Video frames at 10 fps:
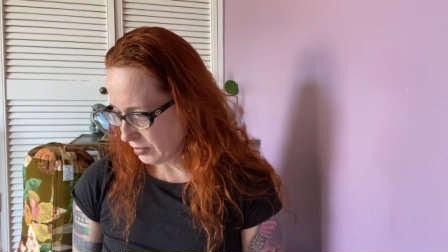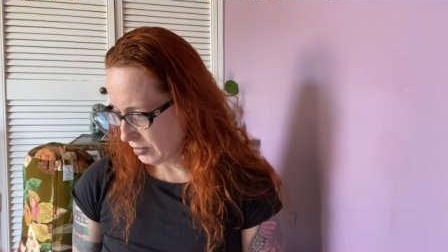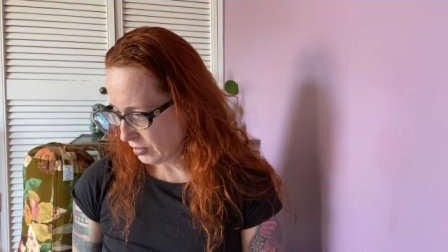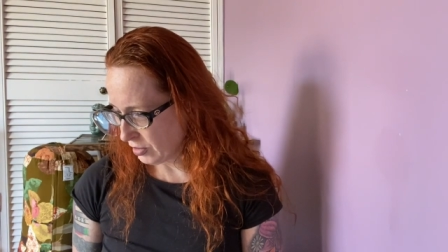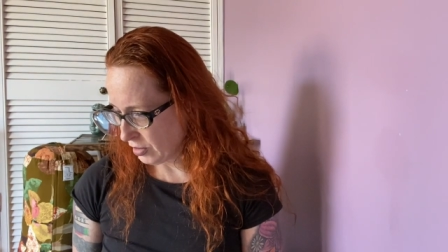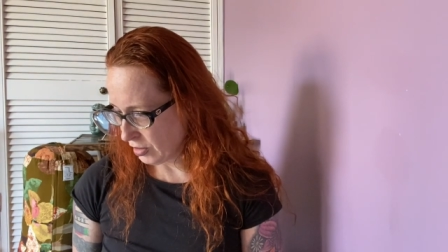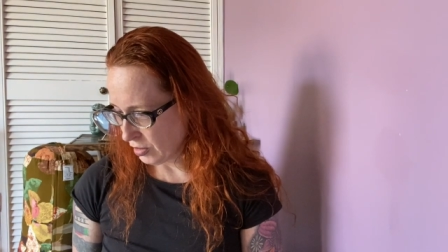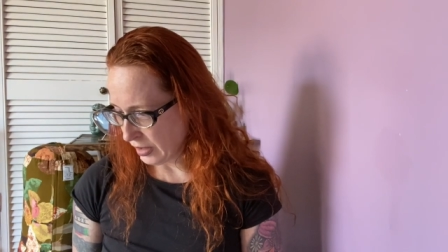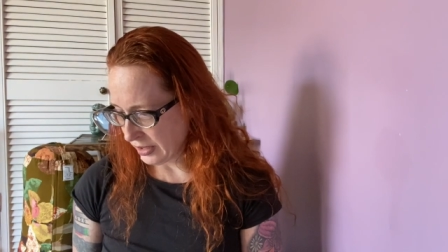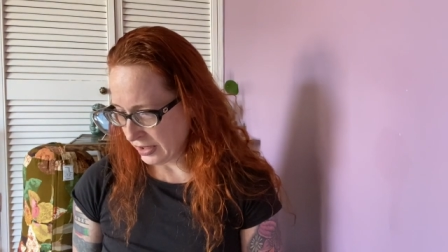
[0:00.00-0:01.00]
so
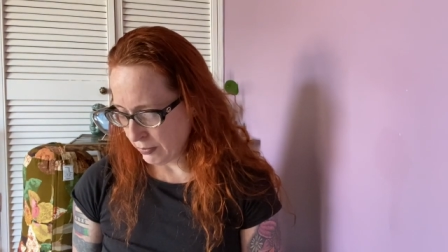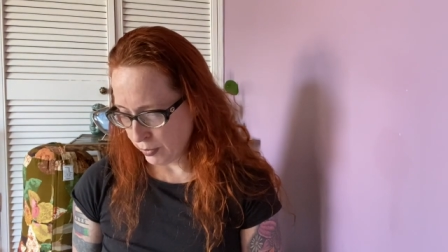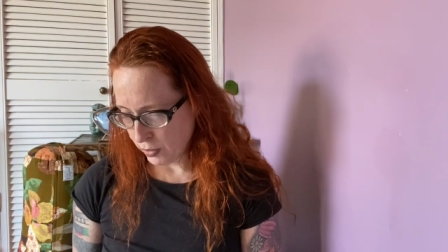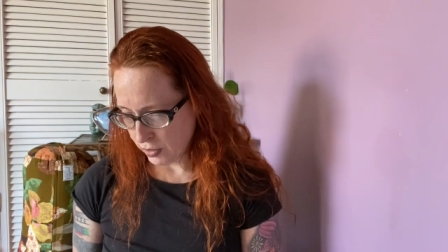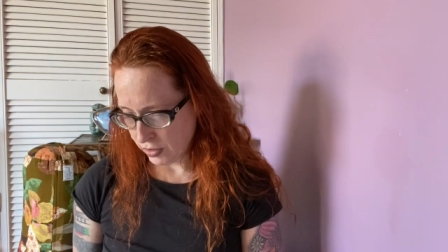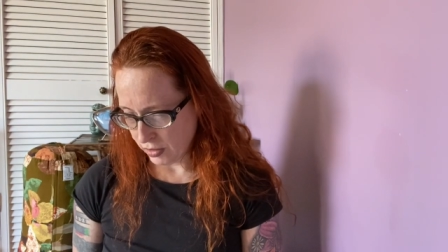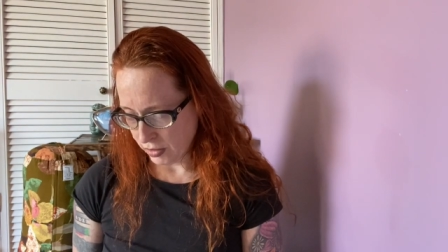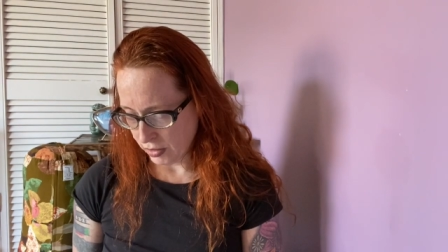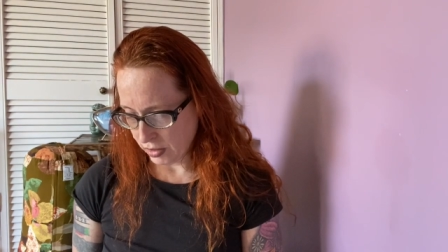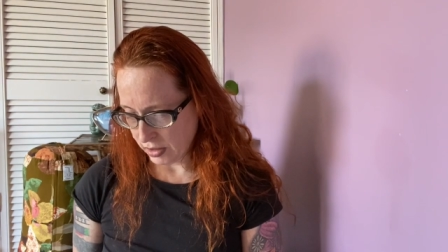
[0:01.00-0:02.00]
I did post
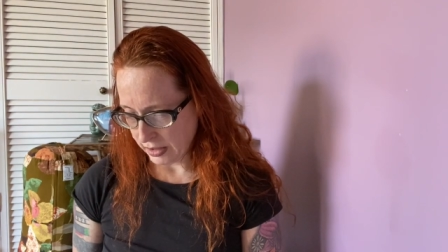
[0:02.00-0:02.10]
those.